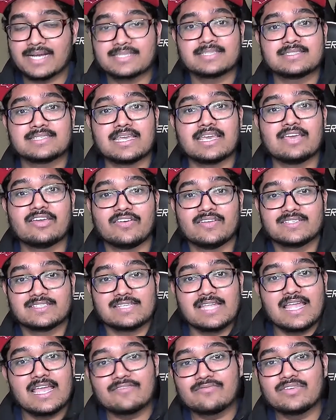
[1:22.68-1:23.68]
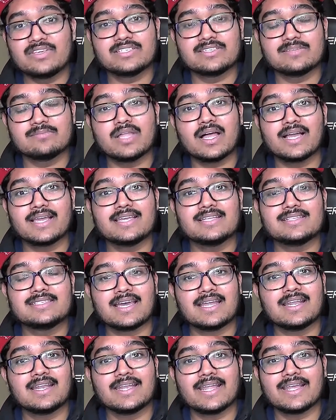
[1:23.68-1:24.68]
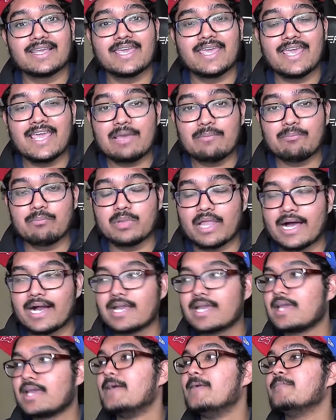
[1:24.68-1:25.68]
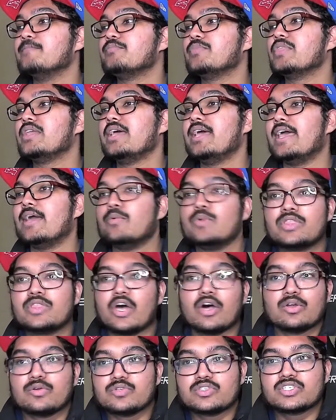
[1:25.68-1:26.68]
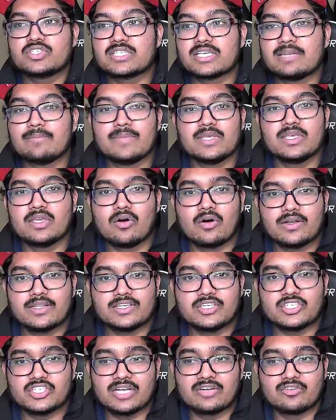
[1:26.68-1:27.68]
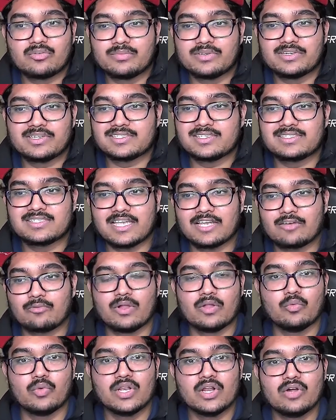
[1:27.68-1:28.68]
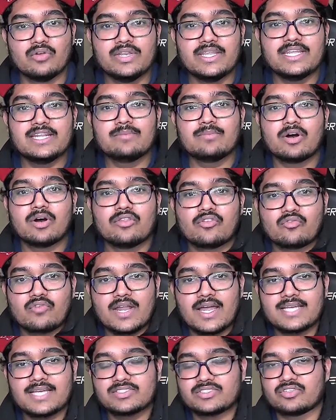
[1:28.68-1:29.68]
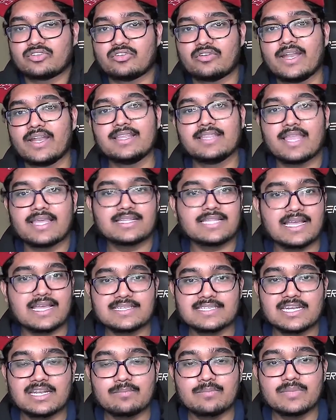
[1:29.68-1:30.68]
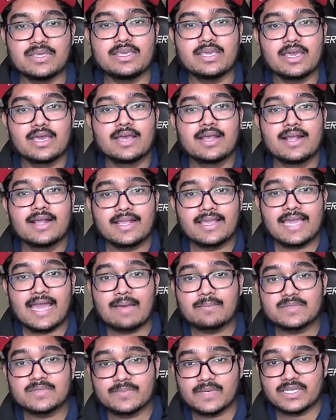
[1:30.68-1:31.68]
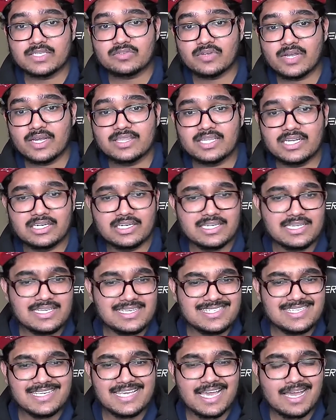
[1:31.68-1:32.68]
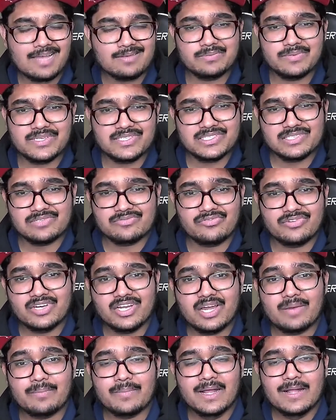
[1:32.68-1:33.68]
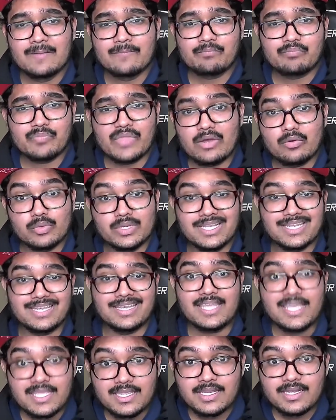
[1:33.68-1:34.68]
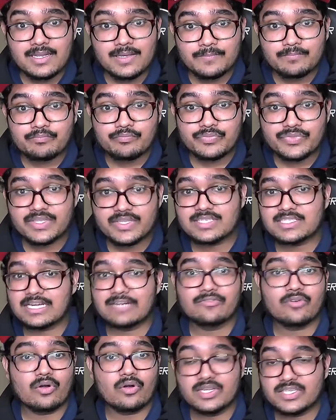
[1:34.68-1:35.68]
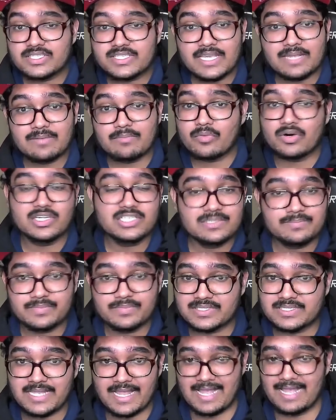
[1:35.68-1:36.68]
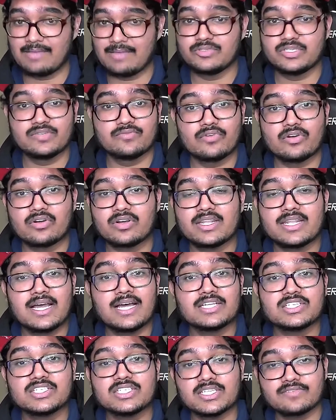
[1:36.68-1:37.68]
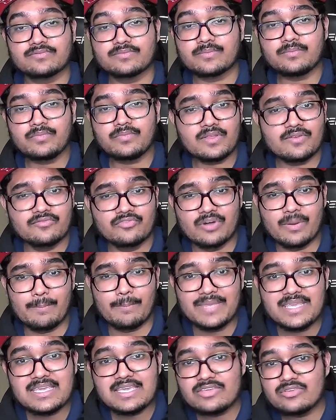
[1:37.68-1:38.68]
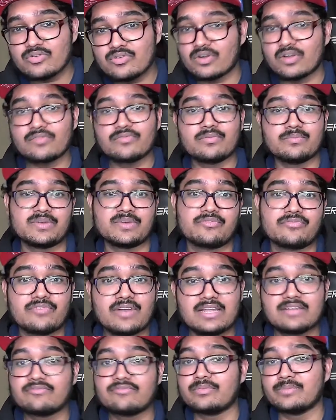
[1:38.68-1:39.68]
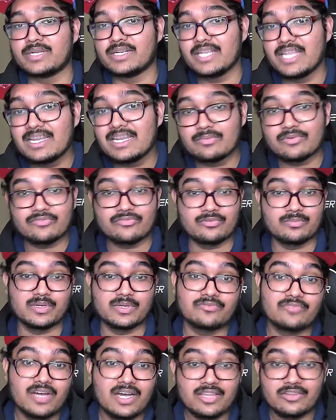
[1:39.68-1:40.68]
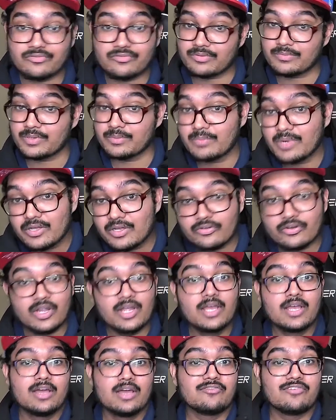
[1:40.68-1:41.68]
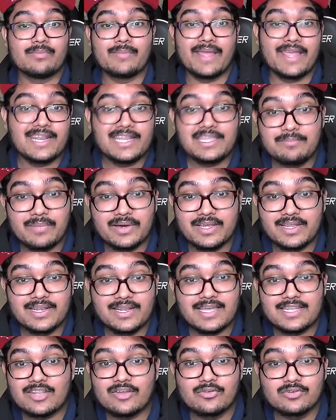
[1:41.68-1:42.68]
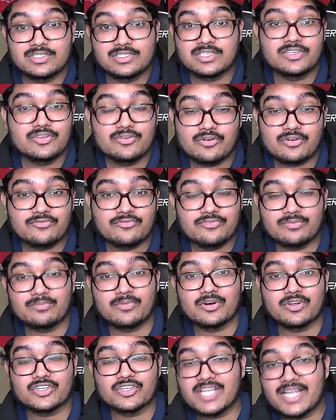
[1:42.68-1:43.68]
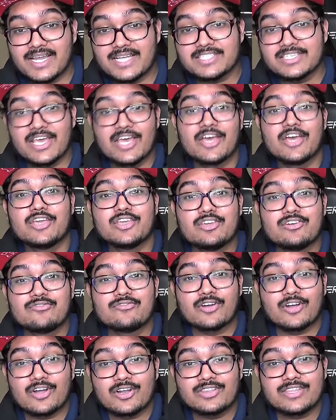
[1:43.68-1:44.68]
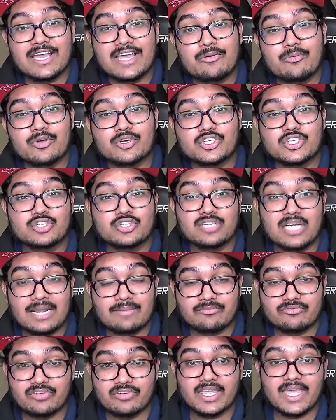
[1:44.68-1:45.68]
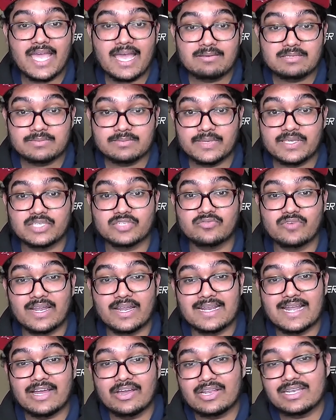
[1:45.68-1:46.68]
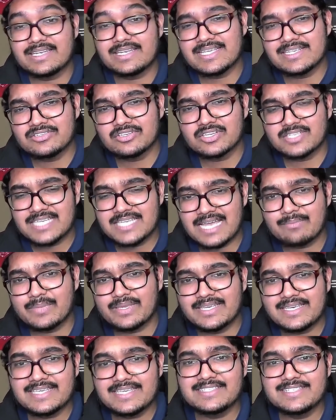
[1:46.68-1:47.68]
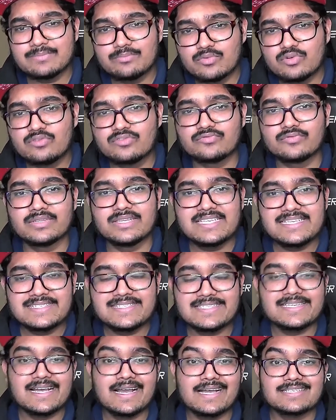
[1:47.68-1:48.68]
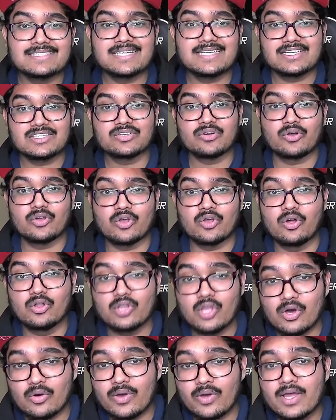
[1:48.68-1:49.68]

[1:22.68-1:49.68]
save his life. He's a blocking tight end that can't block, and we thought he was just going to be gone in general because it's like, well, we don't need him on the roster, right? Like, that's going to be cap space right there, easy cap space to free up that we need because I've already said multiple times, you've heard it not just from me, you heard it from your friend, from your neighbor, from your father, from your mother, from anybody that knows the New York football giants. You've heard that we're strapped for cap space right now, and these are the type of easy moves, releasing guys like Toilolo